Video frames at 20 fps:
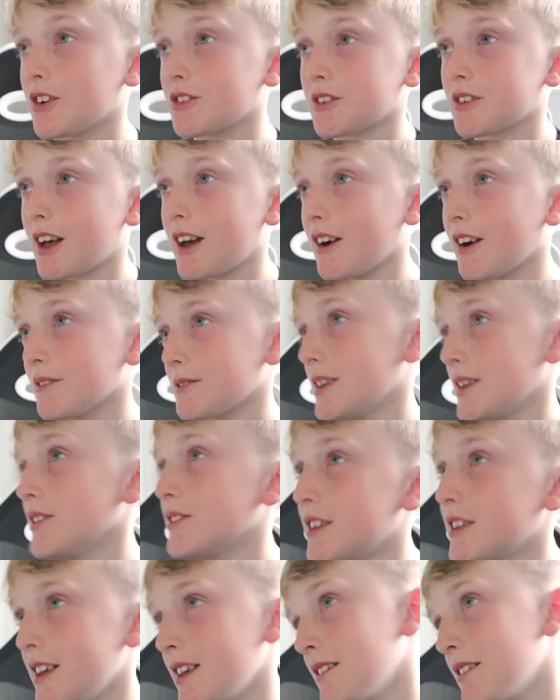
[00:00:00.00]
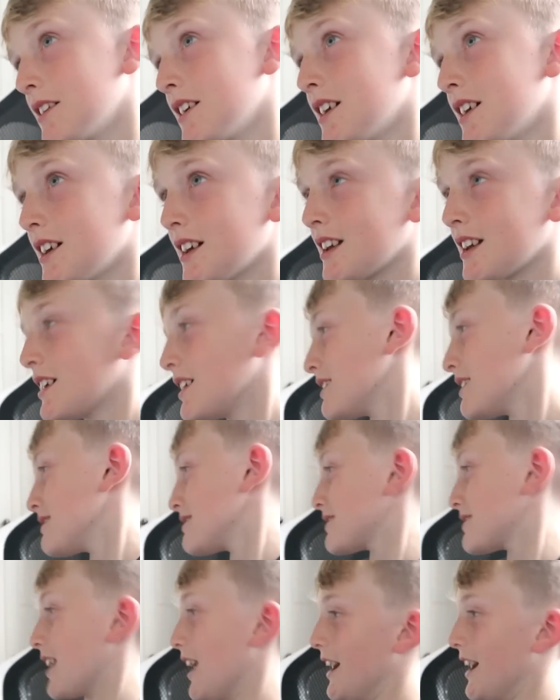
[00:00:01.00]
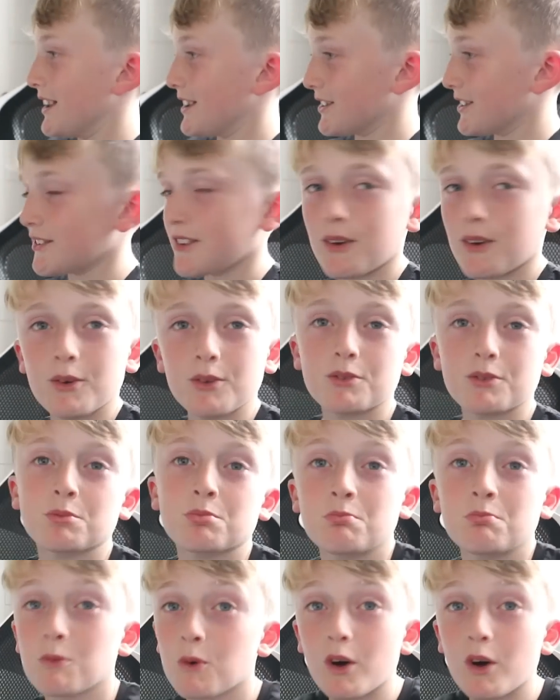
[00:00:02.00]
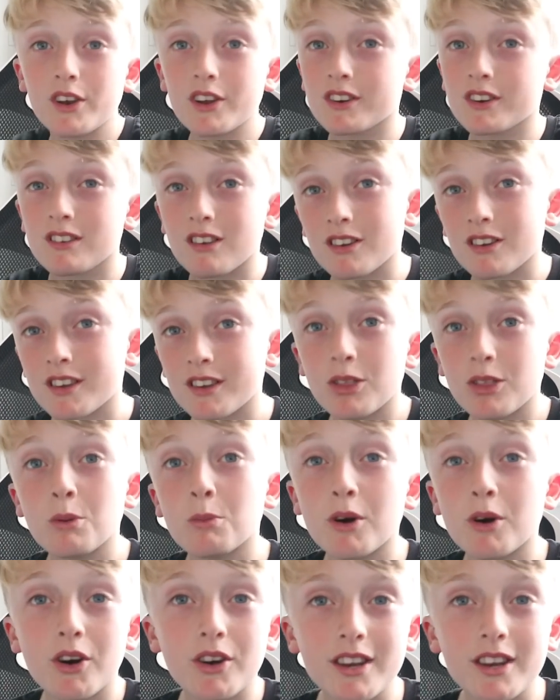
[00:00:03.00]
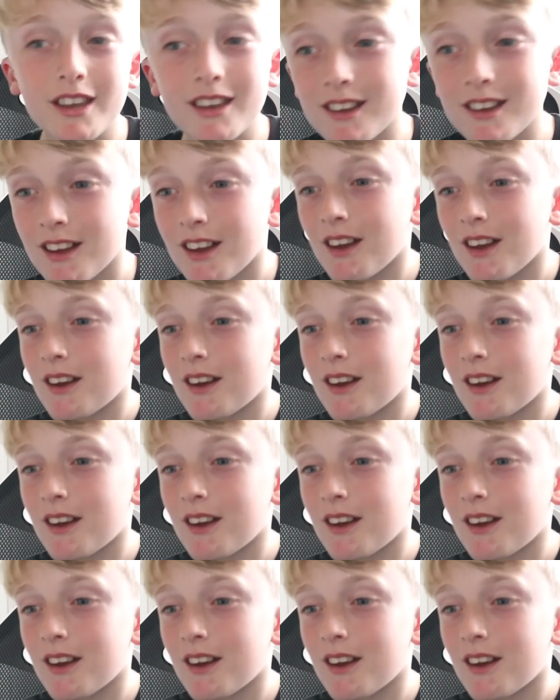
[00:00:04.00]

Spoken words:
I was like, obviously tired, as it was 1 o'clock in the morning.